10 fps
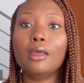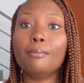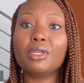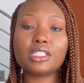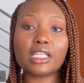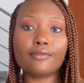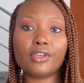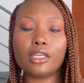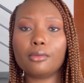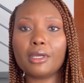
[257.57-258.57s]
Because I
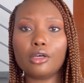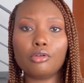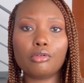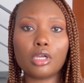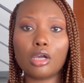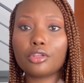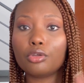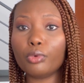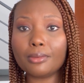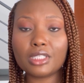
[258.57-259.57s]
found about all the
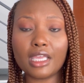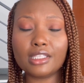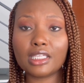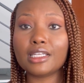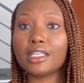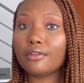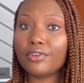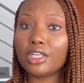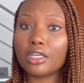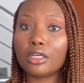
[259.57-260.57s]
websites, and I did
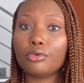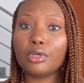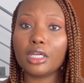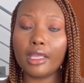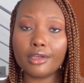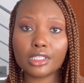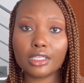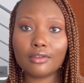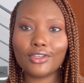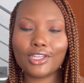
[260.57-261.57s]
a house
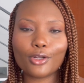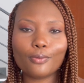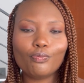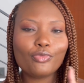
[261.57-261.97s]
hunting video.